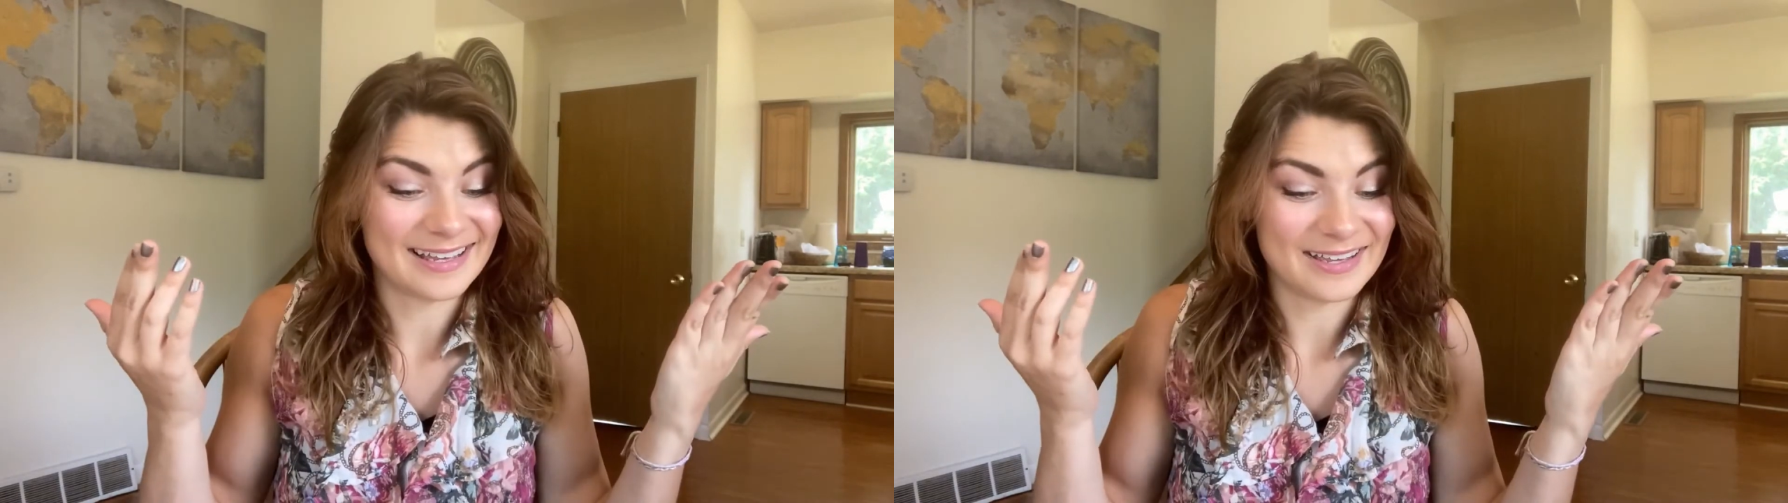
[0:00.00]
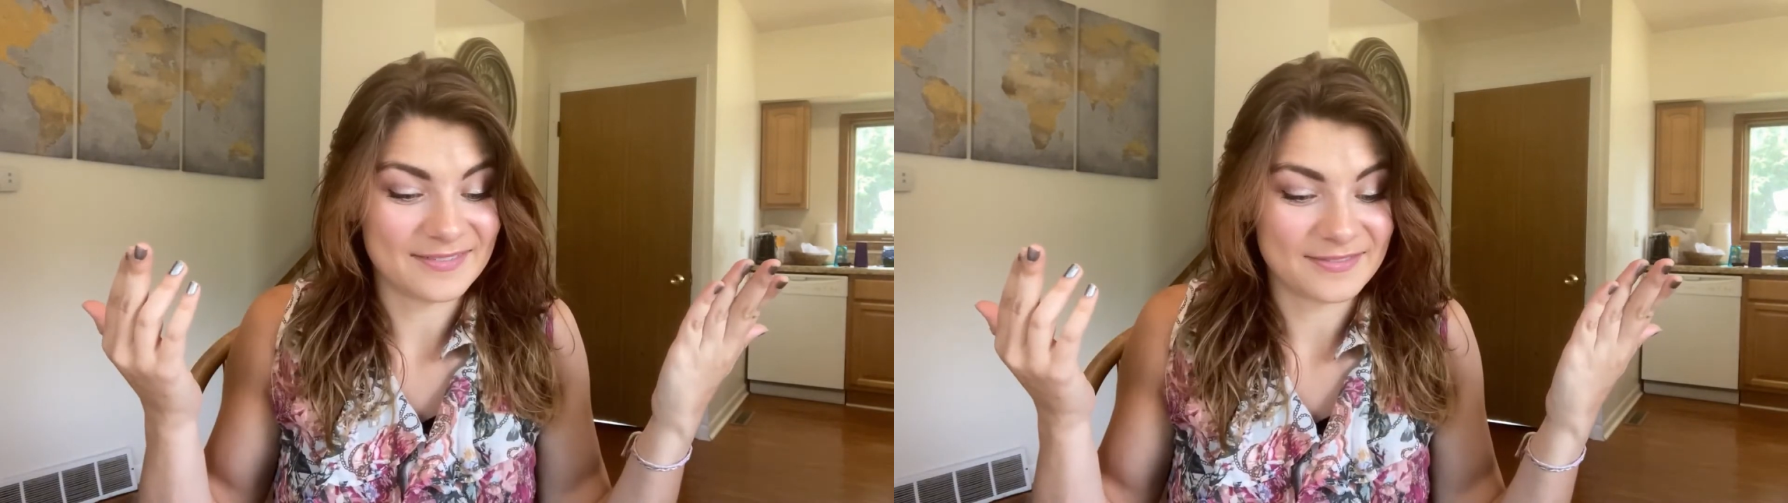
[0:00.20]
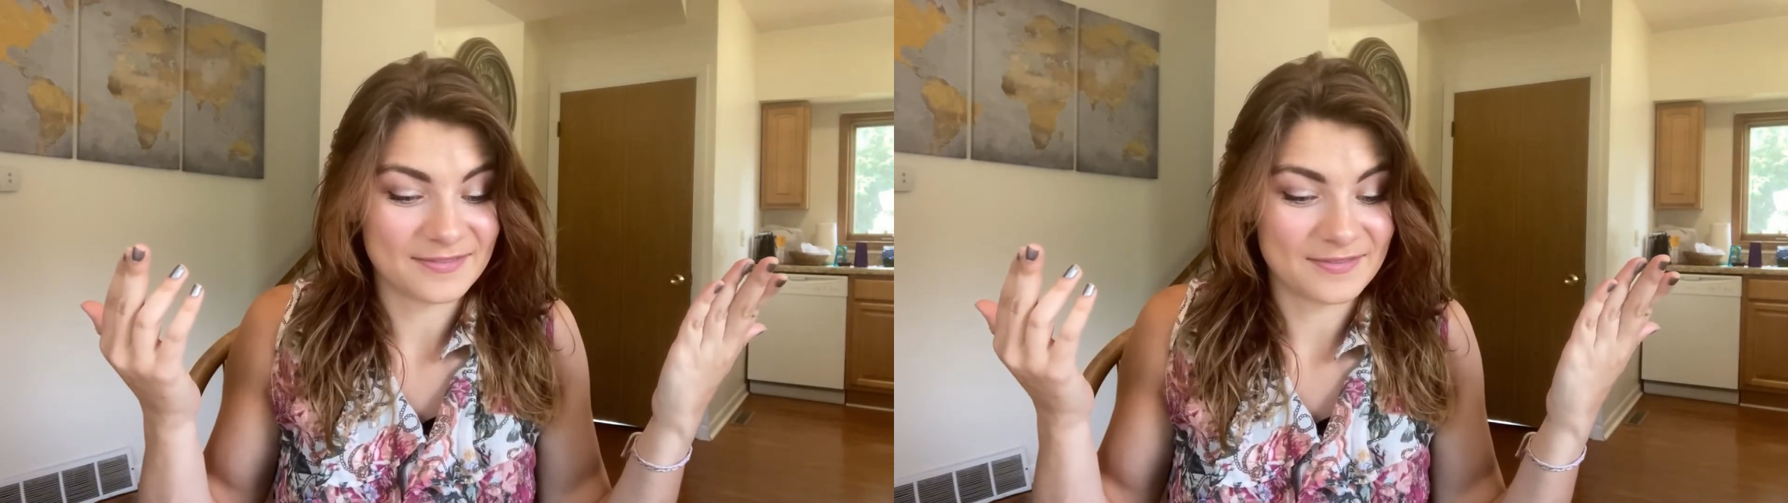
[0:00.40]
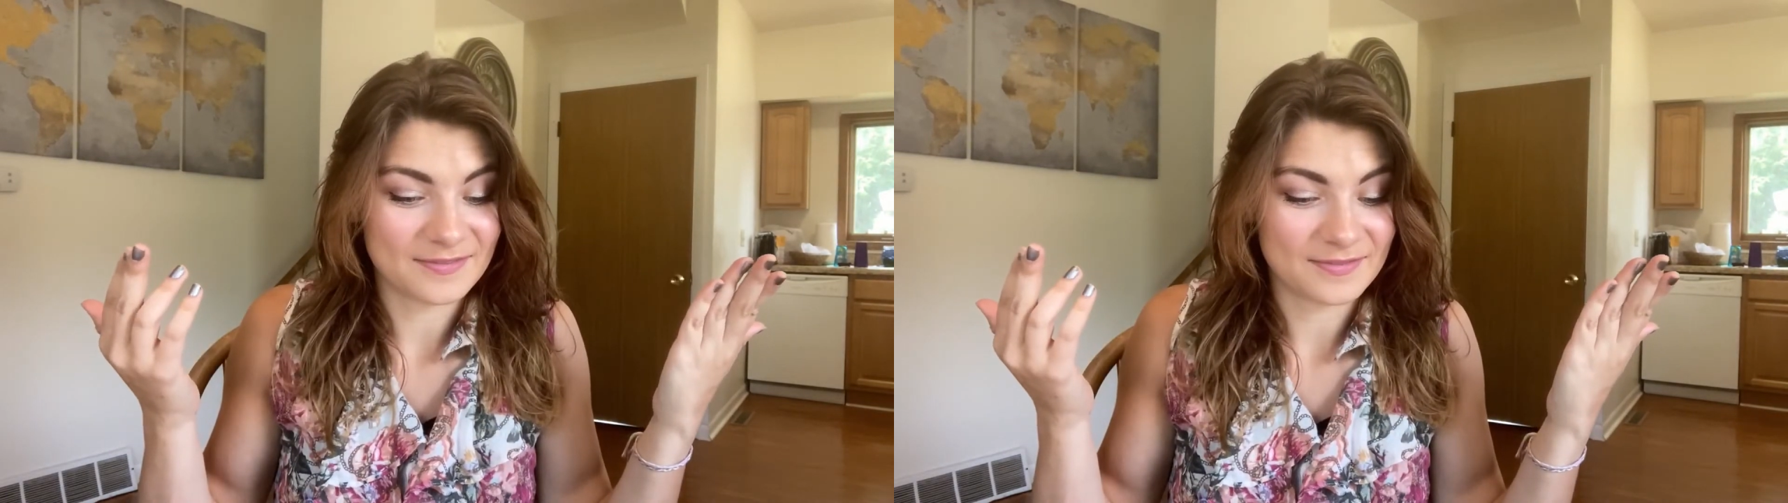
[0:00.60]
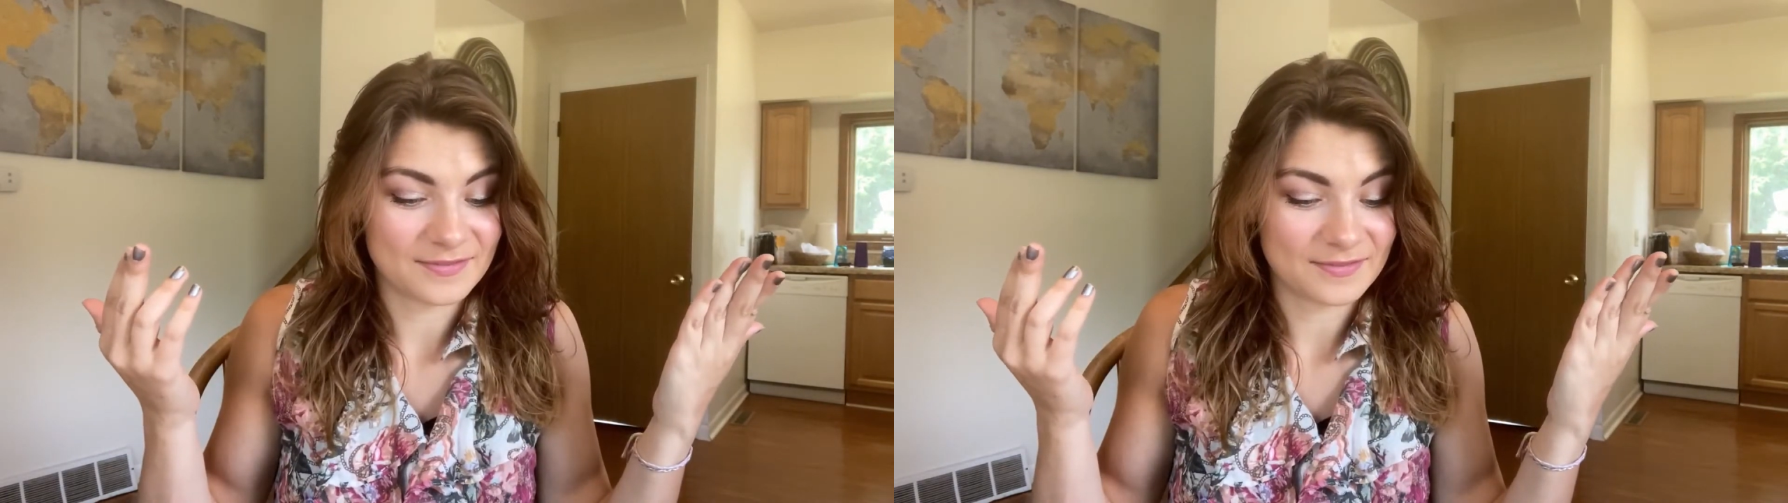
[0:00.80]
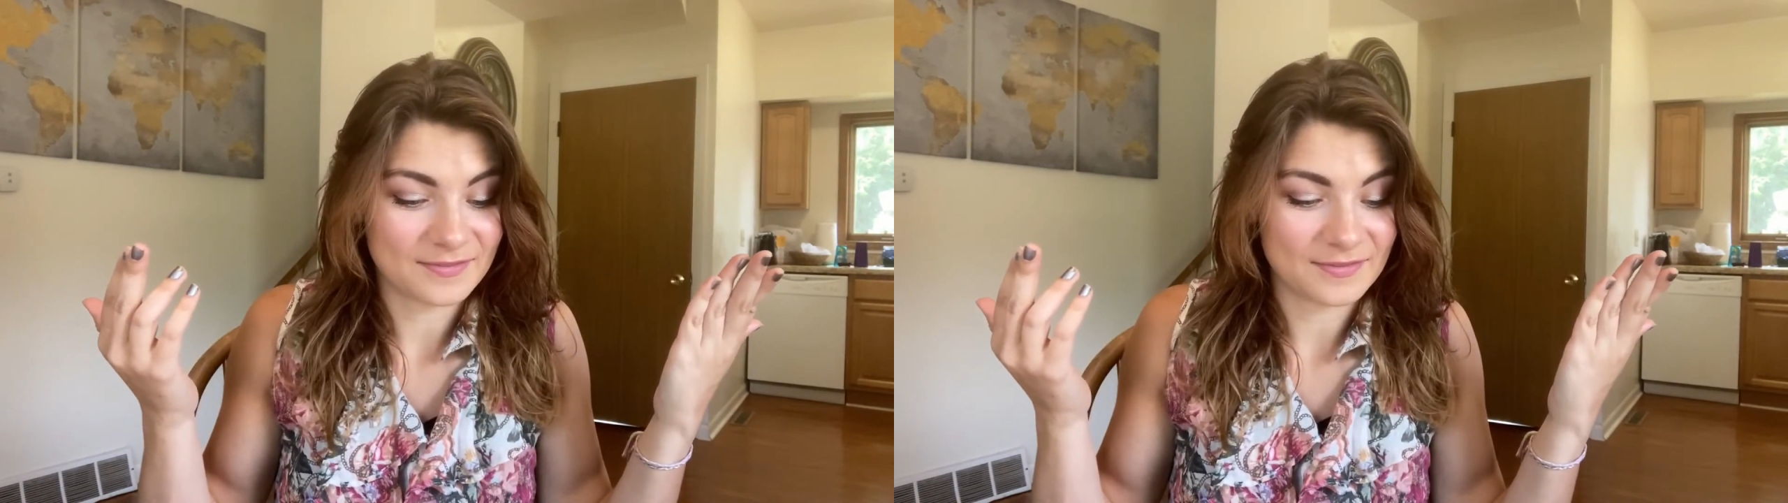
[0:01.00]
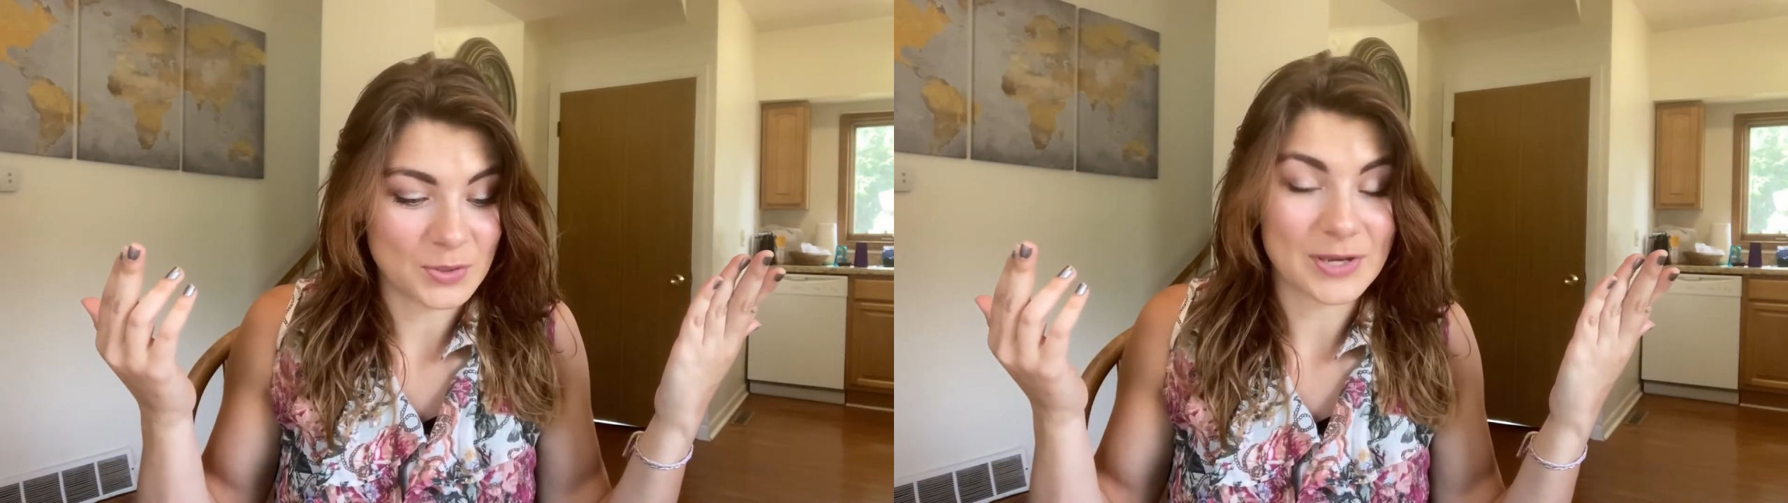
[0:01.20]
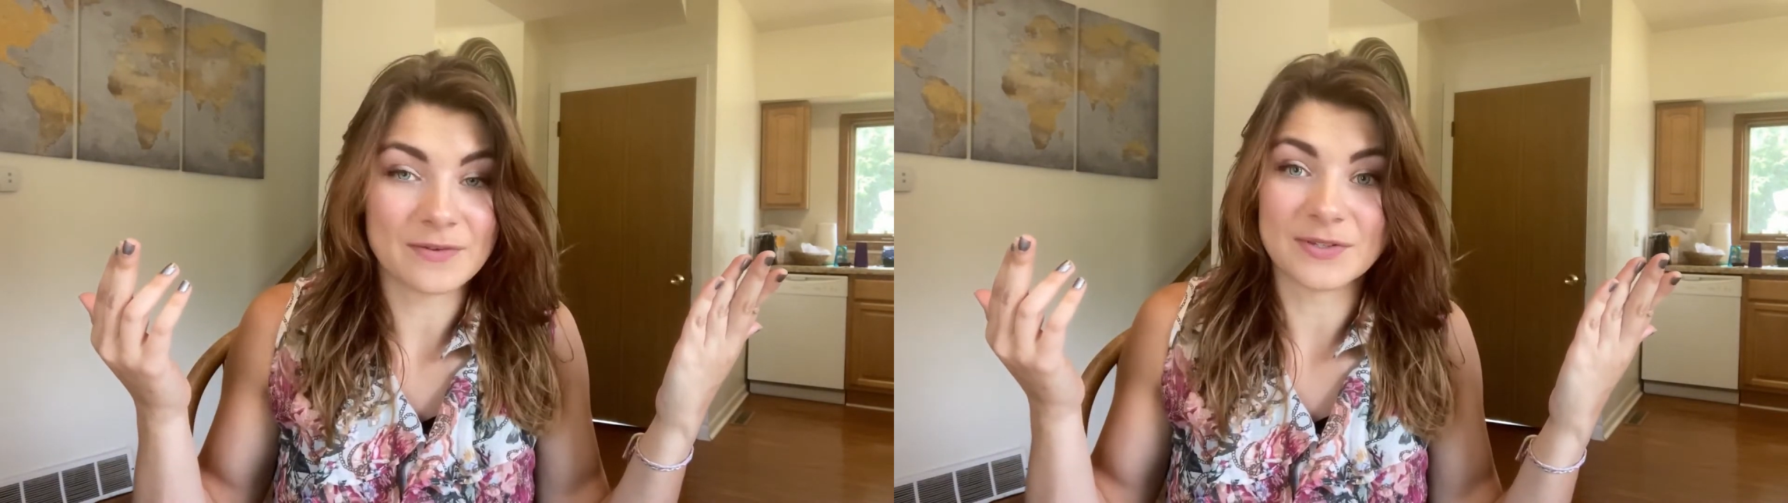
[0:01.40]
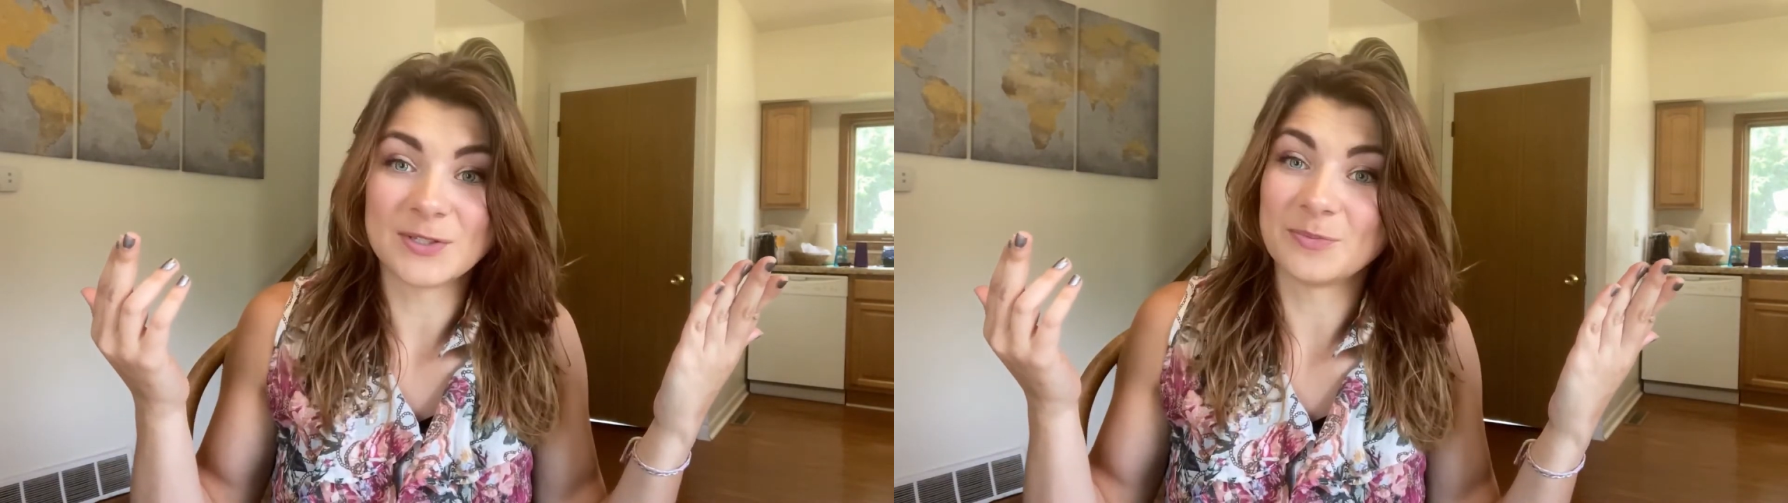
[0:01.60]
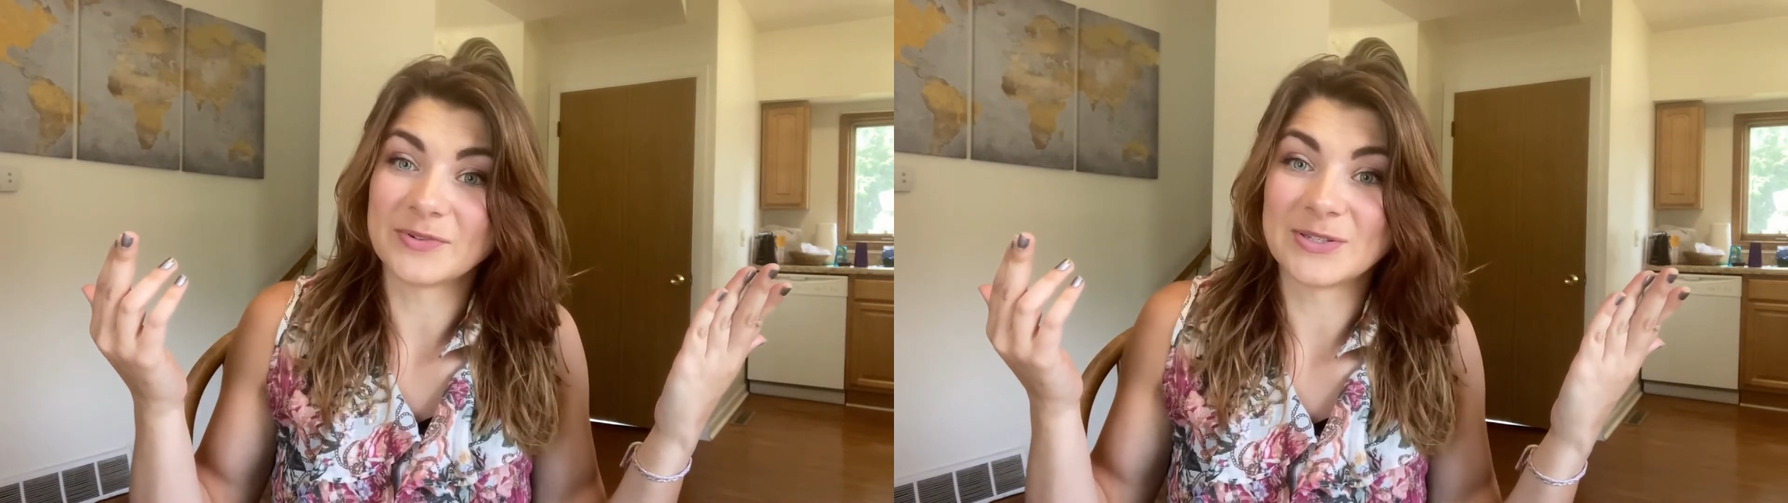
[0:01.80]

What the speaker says: if you have a super